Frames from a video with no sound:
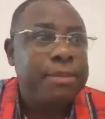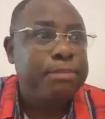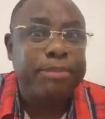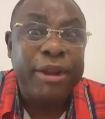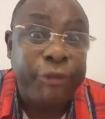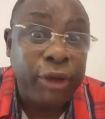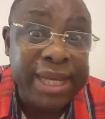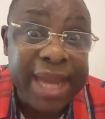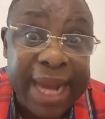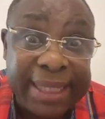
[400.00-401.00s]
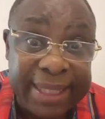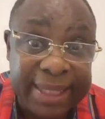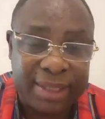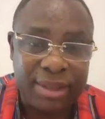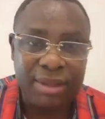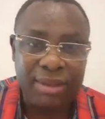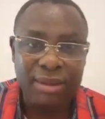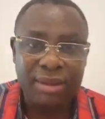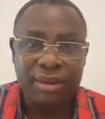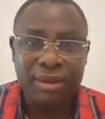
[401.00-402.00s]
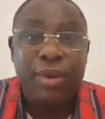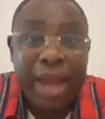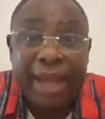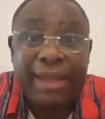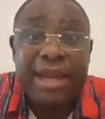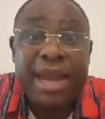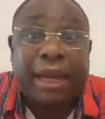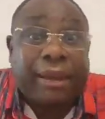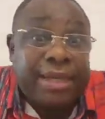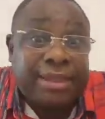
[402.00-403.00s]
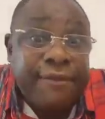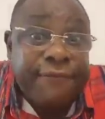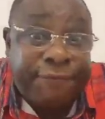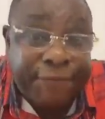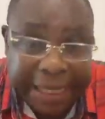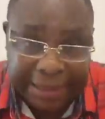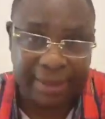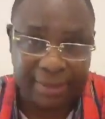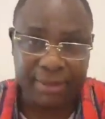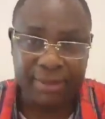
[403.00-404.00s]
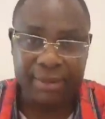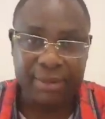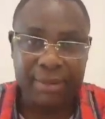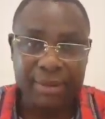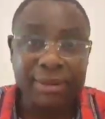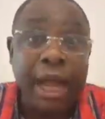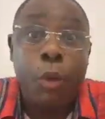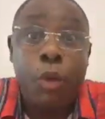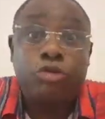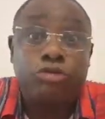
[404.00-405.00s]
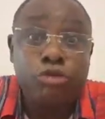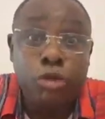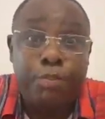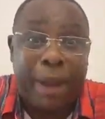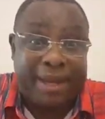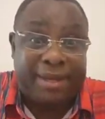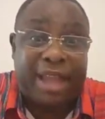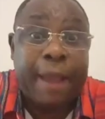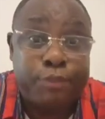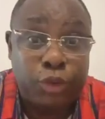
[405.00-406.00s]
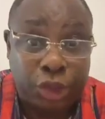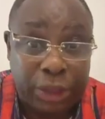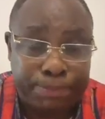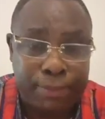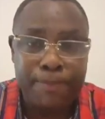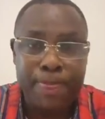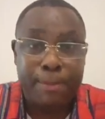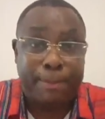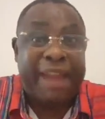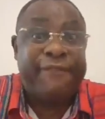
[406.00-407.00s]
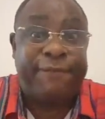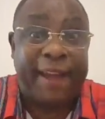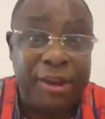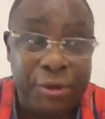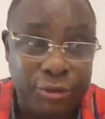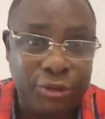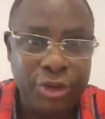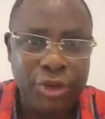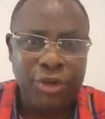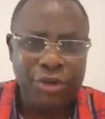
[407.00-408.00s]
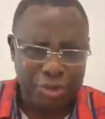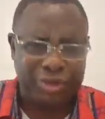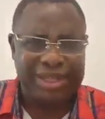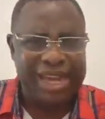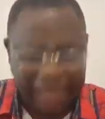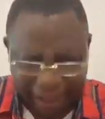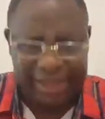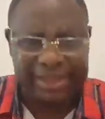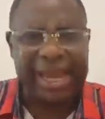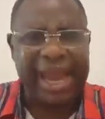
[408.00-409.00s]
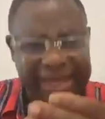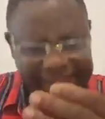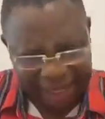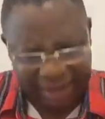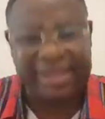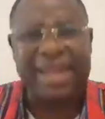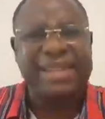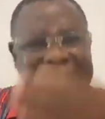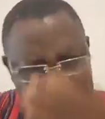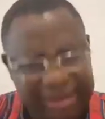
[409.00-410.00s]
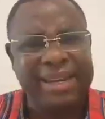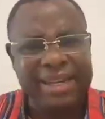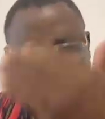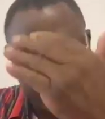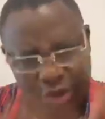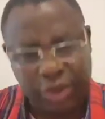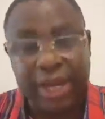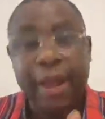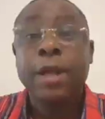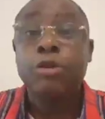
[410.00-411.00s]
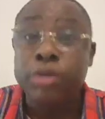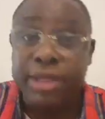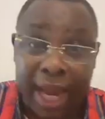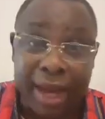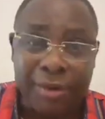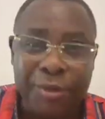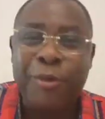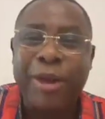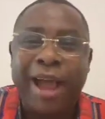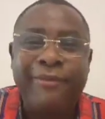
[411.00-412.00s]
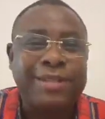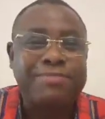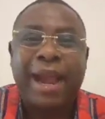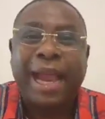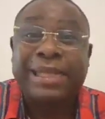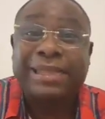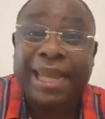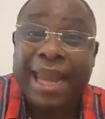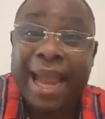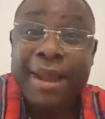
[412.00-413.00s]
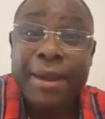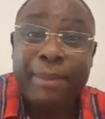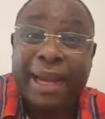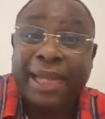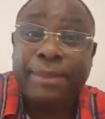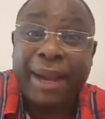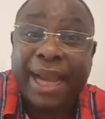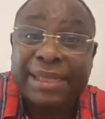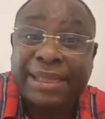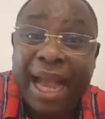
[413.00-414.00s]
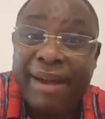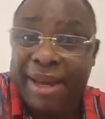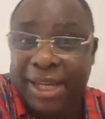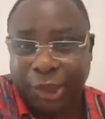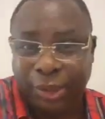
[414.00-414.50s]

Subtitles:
Before the 80s, we had a Christian faith that was ruled by discipleship, by values. You see a Christian and is a Christian in truth. Today, what we have is mercantile religion.